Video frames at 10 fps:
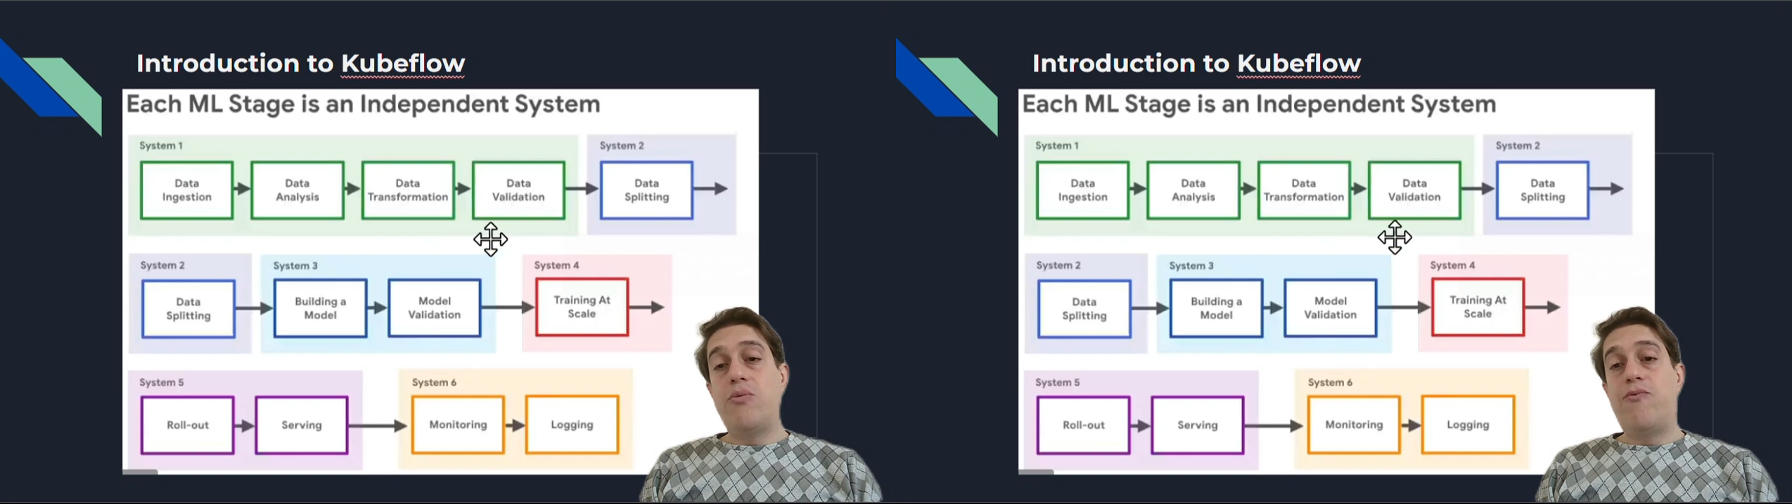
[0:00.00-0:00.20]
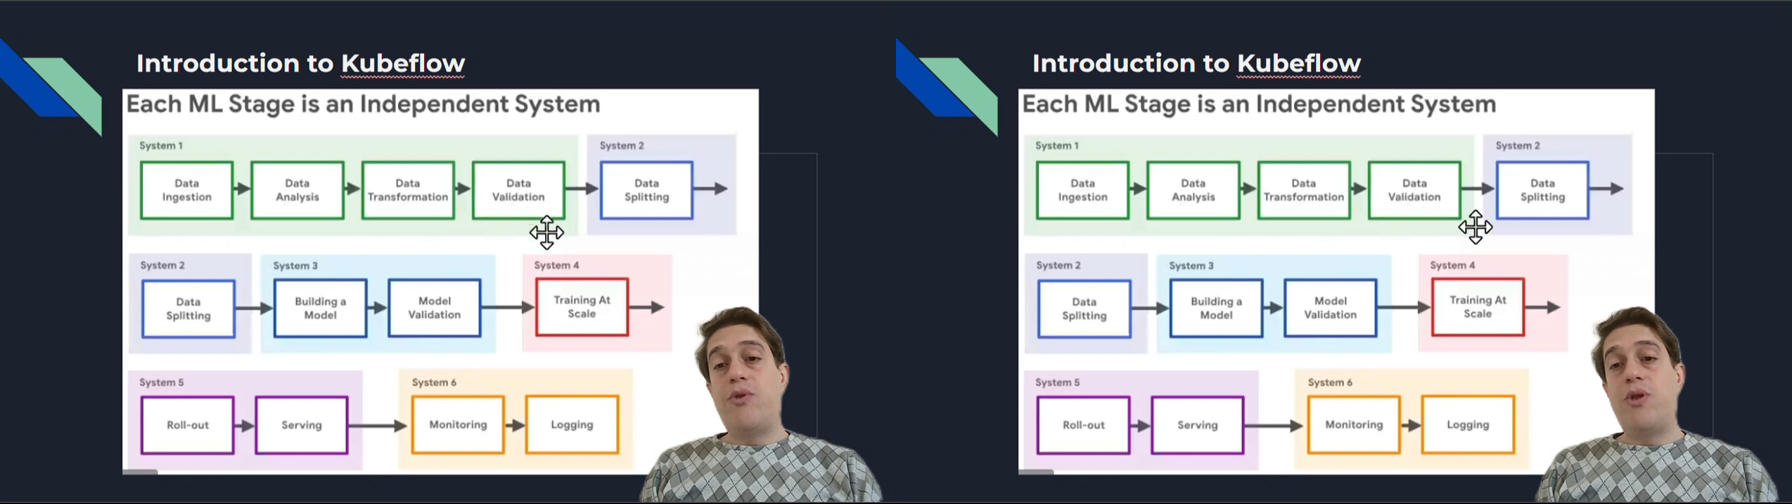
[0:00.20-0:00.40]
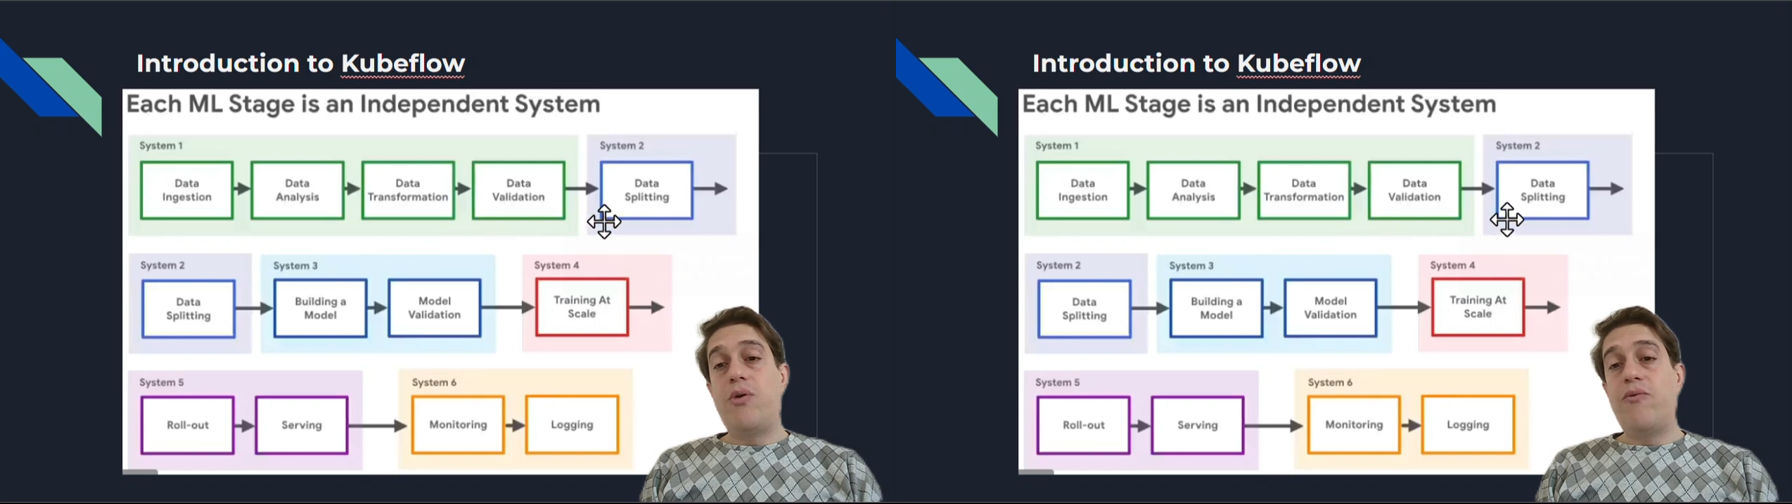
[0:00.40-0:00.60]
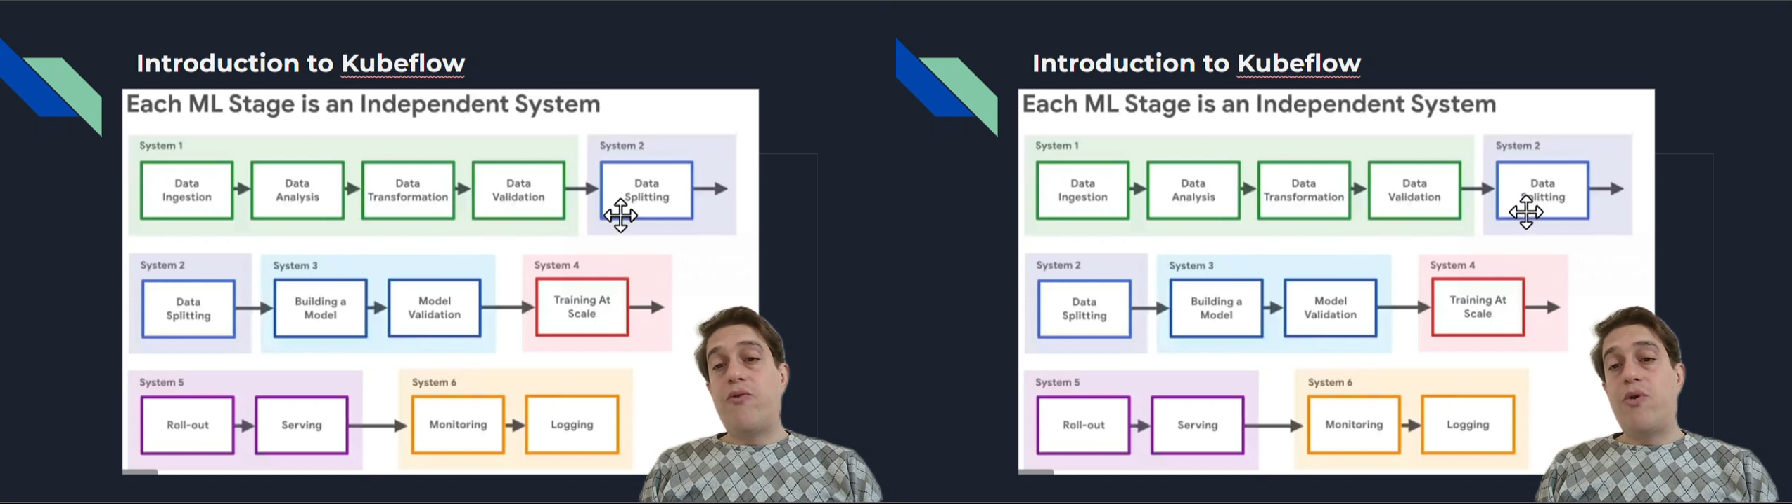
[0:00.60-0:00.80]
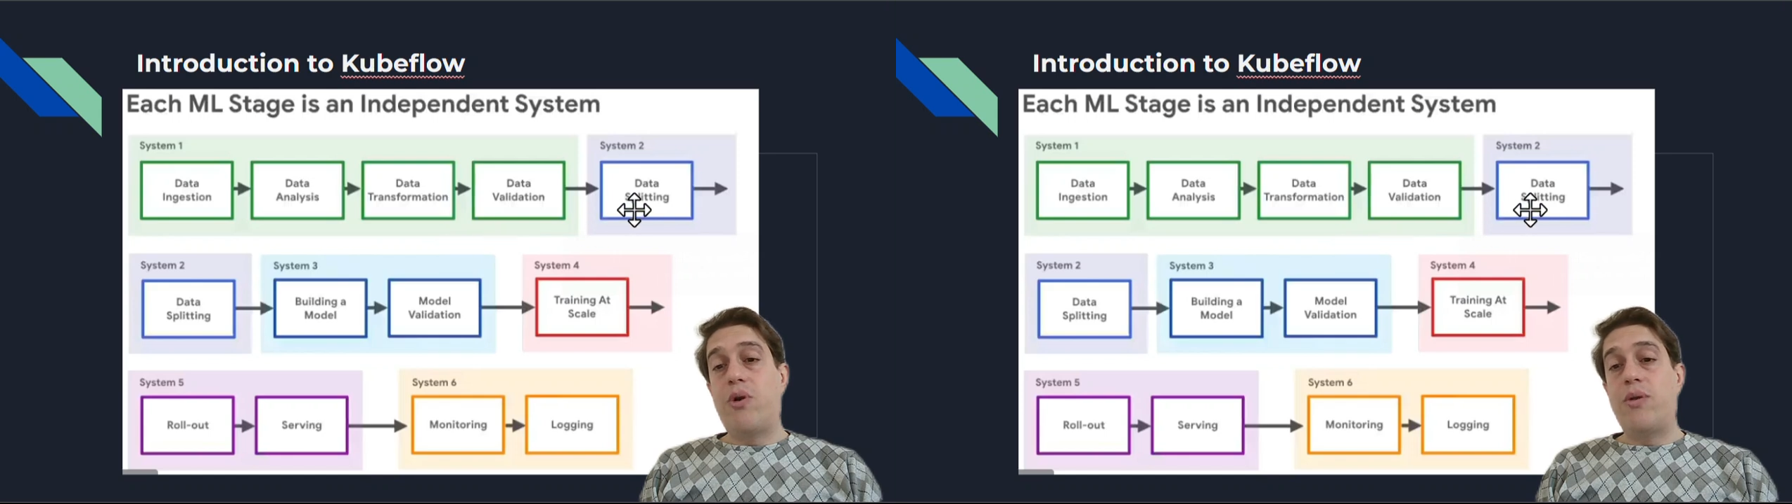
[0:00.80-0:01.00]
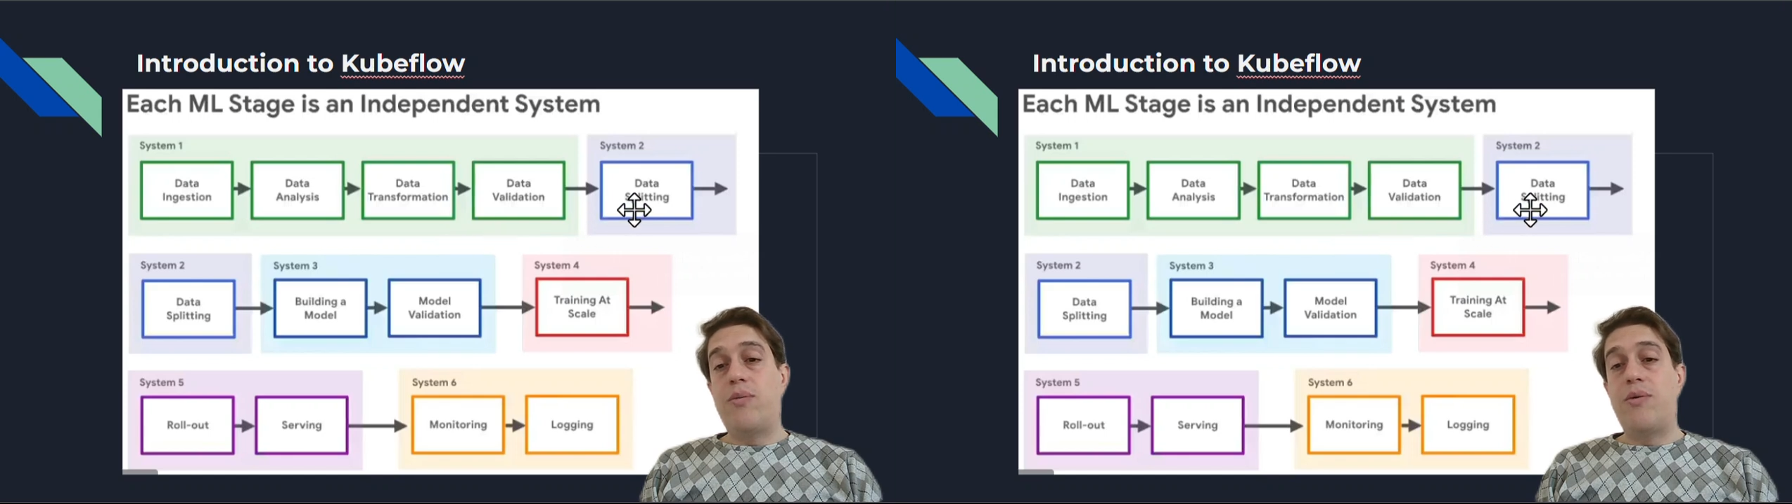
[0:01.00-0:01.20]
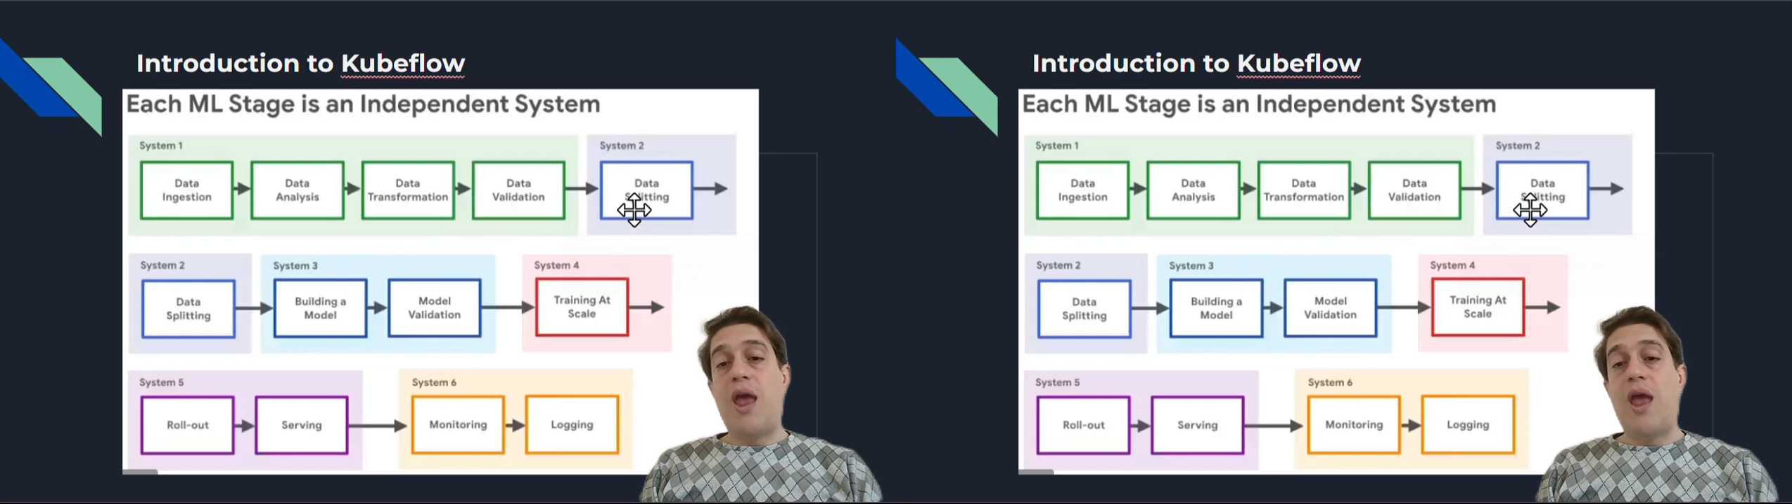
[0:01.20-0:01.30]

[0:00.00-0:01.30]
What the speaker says: Kubeflow for